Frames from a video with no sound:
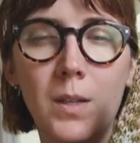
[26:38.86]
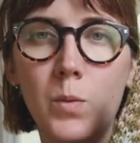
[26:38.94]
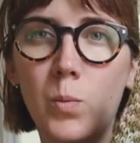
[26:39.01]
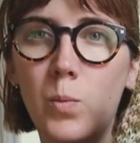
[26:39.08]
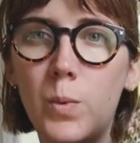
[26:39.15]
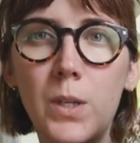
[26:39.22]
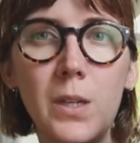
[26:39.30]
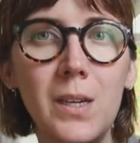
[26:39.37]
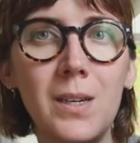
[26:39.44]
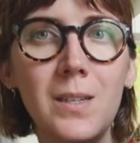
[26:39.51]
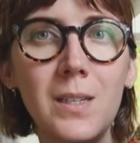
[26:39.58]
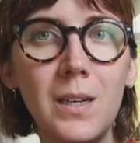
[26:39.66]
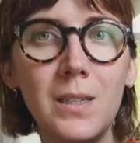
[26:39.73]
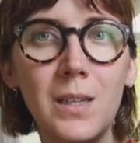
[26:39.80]
It's
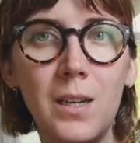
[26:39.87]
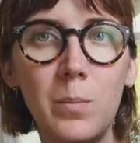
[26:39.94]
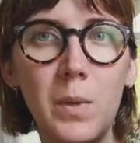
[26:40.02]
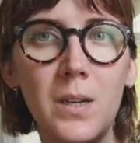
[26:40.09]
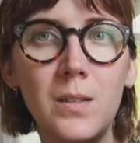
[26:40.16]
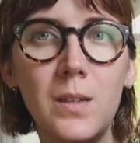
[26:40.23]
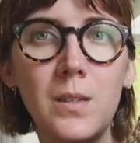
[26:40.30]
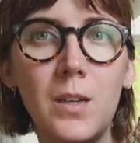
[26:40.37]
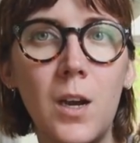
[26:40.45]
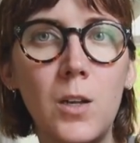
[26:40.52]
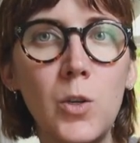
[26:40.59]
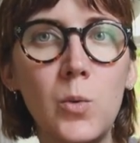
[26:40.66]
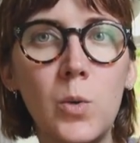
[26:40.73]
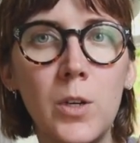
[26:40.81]
really addicting because it's
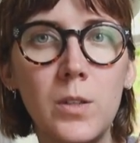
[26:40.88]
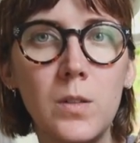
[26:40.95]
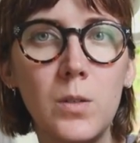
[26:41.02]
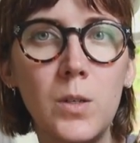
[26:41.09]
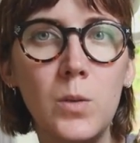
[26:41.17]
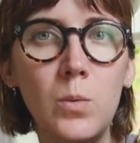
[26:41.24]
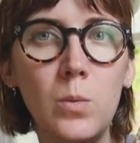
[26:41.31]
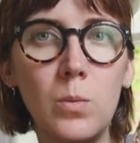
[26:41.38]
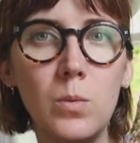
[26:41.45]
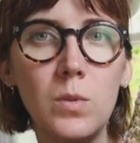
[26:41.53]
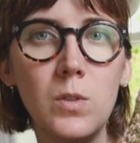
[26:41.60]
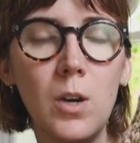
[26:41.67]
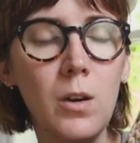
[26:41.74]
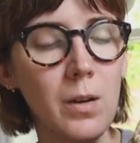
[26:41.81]
color work. So you
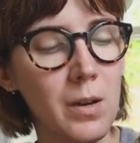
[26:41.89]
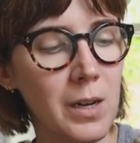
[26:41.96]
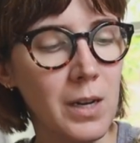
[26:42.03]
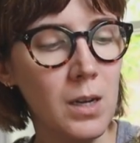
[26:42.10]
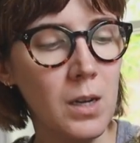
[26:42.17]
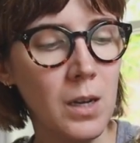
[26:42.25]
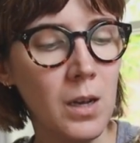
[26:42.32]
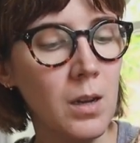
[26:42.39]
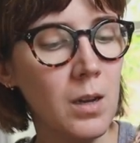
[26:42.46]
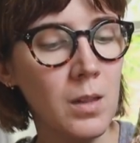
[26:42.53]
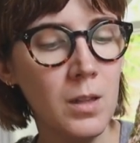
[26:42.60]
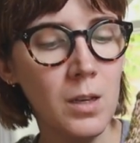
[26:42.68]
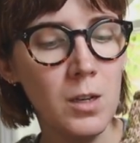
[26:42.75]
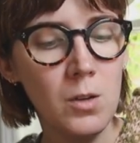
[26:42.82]
start knitting it
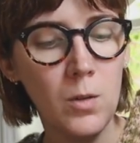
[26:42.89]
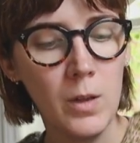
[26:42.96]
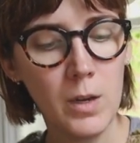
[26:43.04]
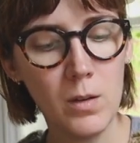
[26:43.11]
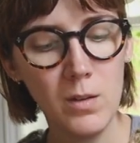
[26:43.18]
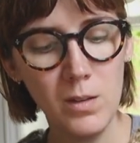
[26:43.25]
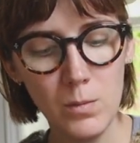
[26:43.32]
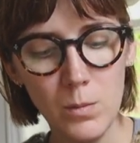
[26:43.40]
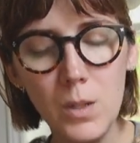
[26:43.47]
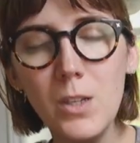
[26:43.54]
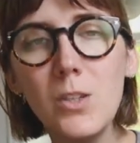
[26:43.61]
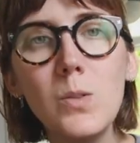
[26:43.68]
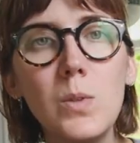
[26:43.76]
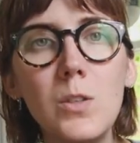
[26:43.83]
and then you're like, oh, well,
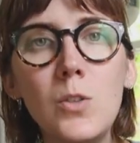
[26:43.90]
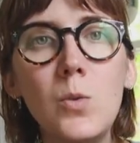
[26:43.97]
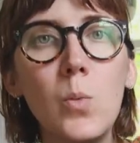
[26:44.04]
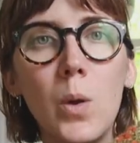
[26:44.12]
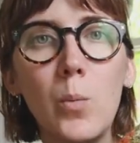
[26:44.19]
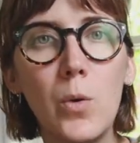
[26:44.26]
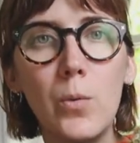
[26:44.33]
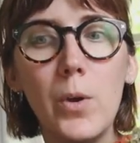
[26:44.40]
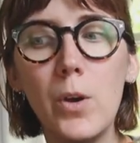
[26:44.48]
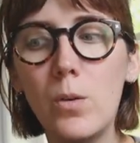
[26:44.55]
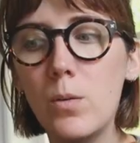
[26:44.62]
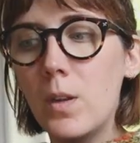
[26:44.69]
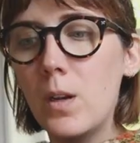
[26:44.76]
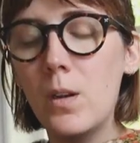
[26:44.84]
I just want to do one more
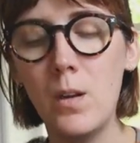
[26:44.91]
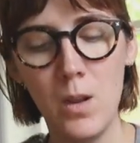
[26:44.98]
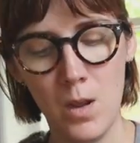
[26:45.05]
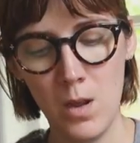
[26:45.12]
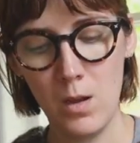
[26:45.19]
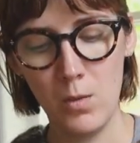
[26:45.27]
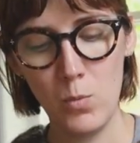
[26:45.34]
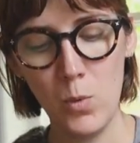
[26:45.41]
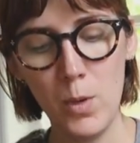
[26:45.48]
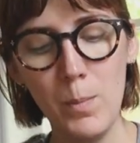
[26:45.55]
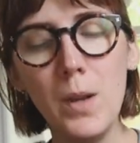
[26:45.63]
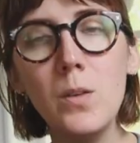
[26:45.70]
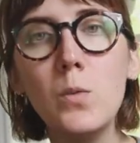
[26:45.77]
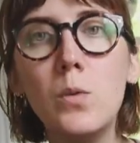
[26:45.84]
row. And then, well, I
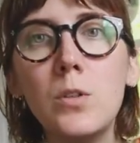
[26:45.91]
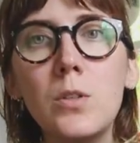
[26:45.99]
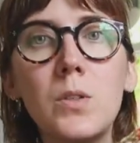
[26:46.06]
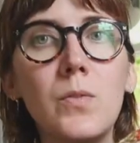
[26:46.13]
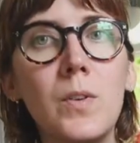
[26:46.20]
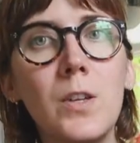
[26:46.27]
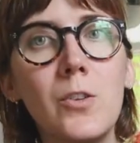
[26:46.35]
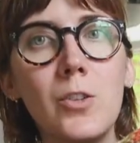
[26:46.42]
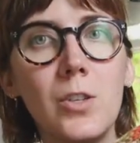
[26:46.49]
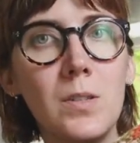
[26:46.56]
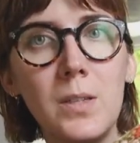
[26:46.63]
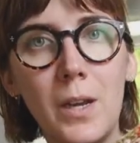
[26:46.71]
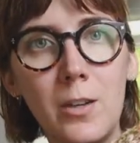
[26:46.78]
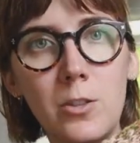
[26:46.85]
might as well just finish a
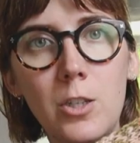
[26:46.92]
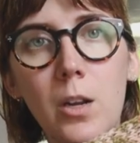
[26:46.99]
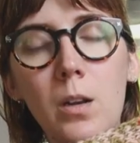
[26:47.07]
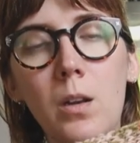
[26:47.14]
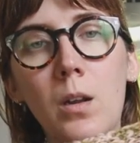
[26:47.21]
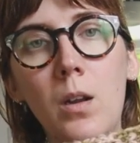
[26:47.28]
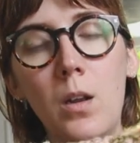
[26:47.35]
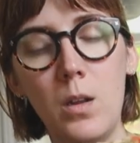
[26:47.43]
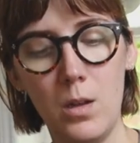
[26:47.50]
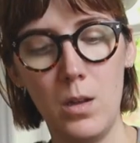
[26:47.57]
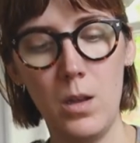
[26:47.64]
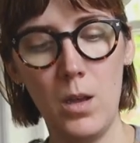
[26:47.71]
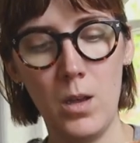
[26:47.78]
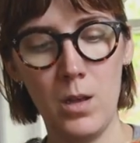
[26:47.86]
section.
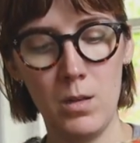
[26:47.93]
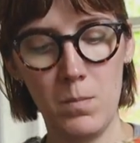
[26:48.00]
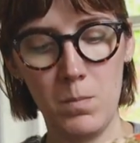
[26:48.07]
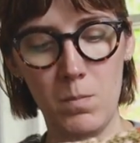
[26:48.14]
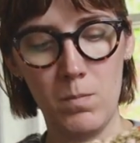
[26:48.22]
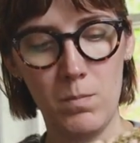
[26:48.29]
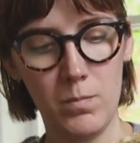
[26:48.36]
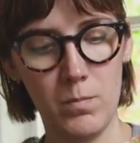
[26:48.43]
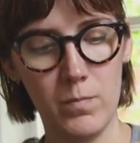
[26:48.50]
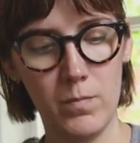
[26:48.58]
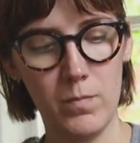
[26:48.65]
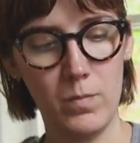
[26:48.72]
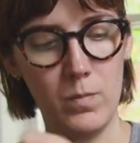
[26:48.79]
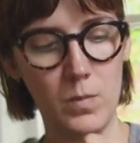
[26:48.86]
Um,
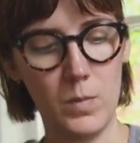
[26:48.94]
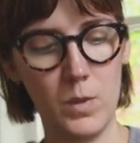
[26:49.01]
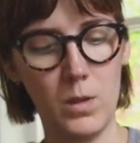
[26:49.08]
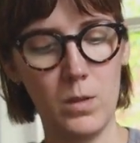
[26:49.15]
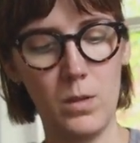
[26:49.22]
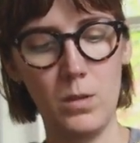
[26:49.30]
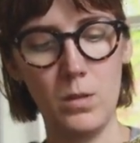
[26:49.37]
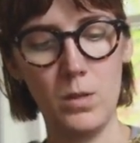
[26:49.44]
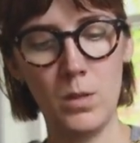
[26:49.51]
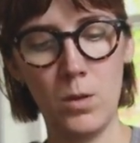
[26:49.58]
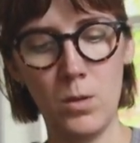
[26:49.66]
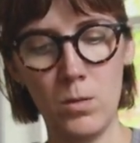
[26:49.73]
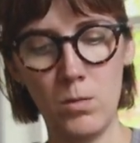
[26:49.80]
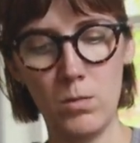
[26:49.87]

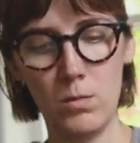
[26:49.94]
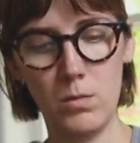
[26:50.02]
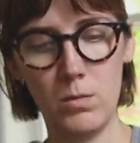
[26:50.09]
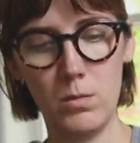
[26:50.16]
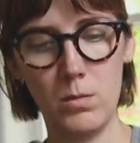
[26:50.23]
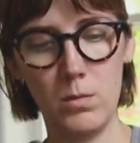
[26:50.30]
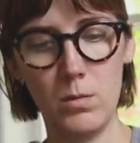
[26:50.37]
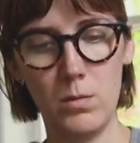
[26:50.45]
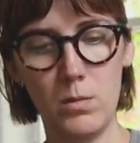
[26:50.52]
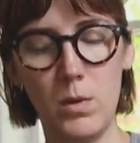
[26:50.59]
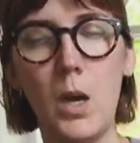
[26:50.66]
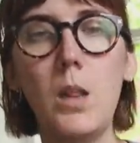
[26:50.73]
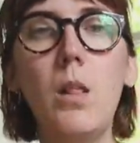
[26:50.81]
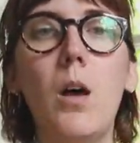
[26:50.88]
so
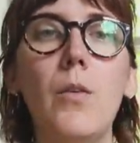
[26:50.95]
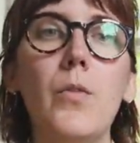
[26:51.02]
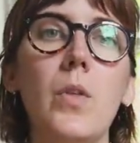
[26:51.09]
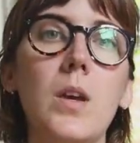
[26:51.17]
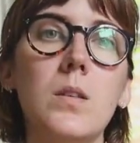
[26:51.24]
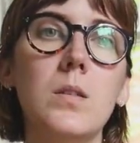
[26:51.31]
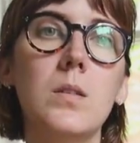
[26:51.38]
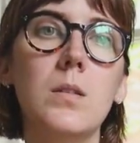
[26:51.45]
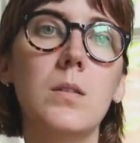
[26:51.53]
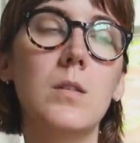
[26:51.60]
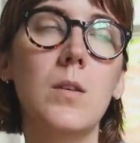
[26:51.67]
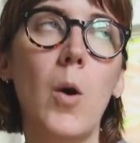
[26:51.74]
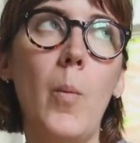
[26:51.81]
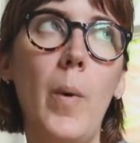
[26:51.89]
I love this
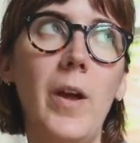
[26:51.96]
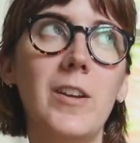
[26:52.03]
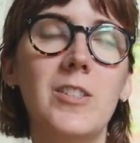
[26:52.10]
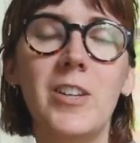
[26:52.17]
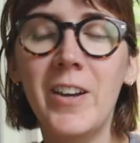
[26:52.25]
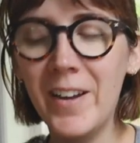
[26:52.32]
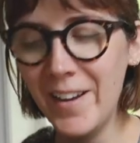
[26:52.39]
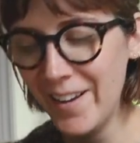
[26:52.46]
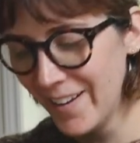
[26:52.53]
so much.